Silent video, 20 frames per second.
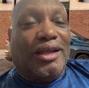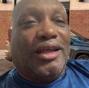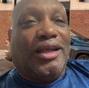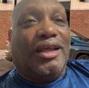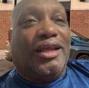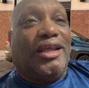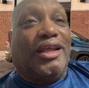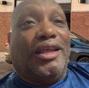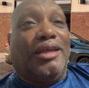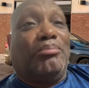
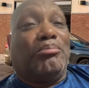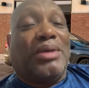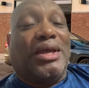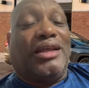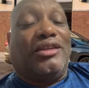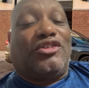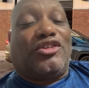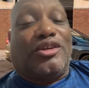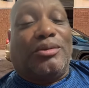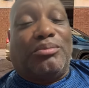he
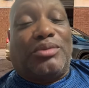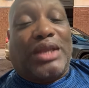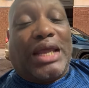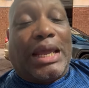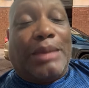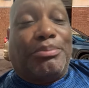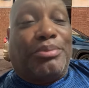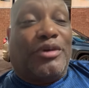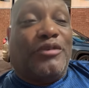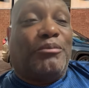made some
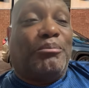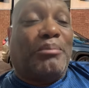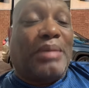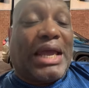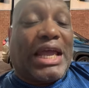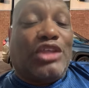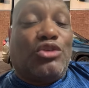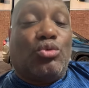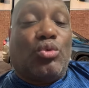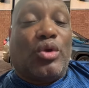type of
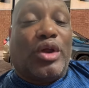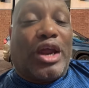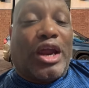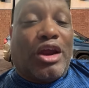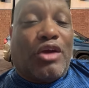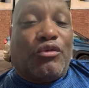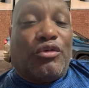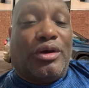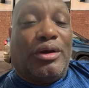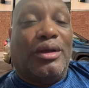manual
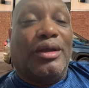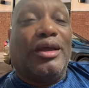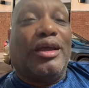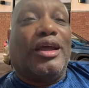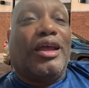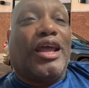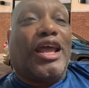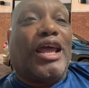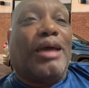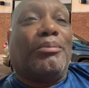error.
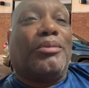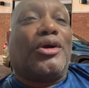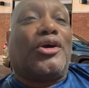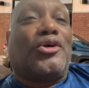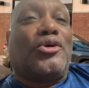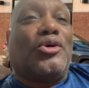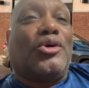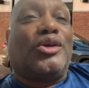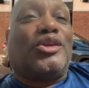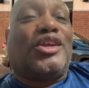And
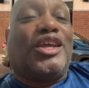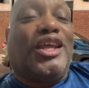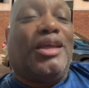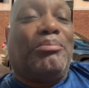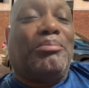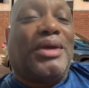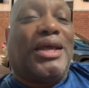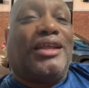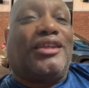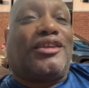because he
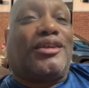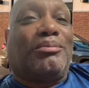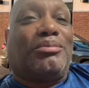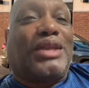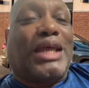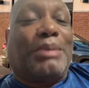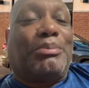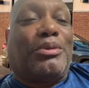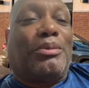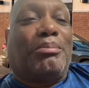made some
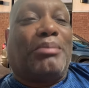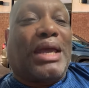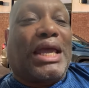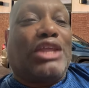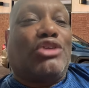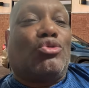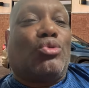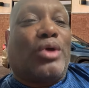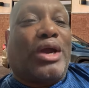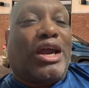type of
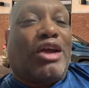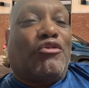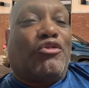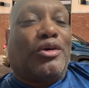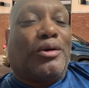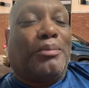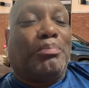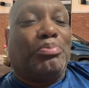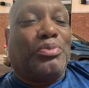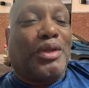manual
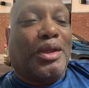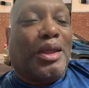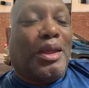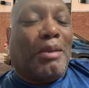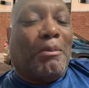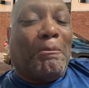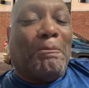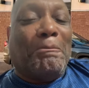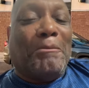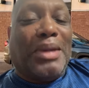error,
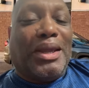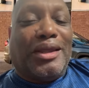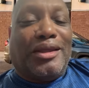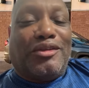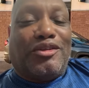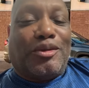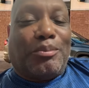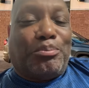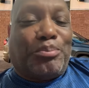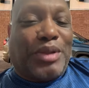
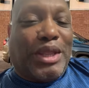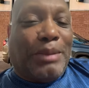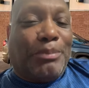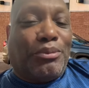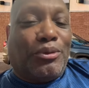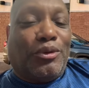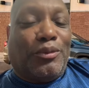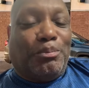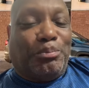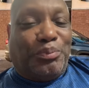millions of
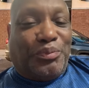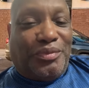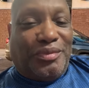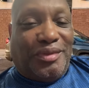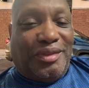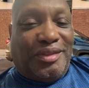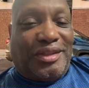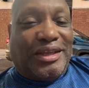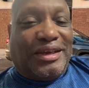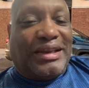people
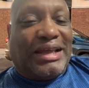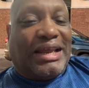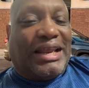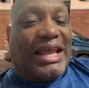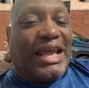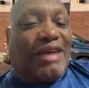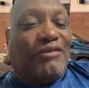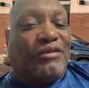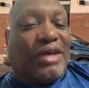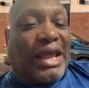did not
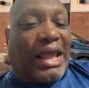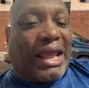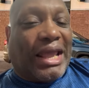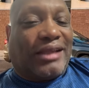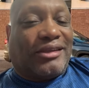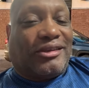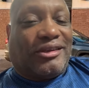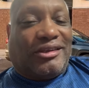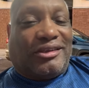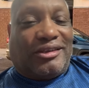have
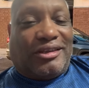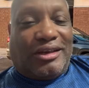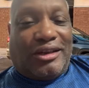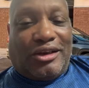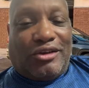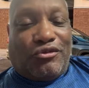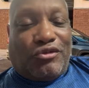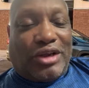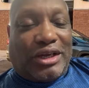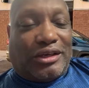access to the
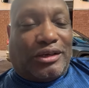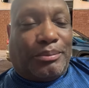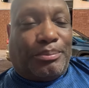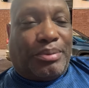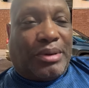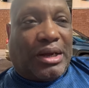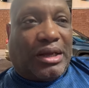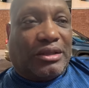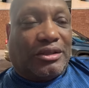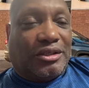direct
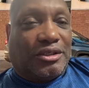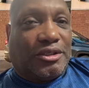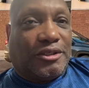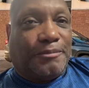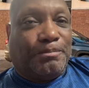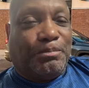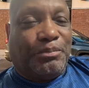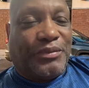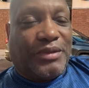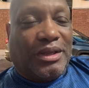deposits.
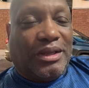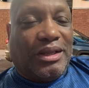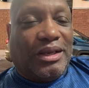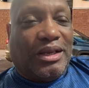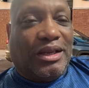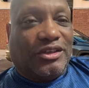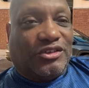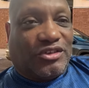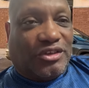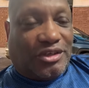
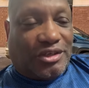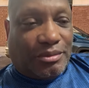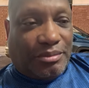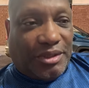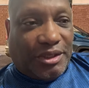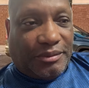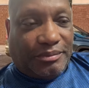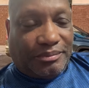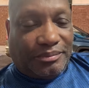Listen to me.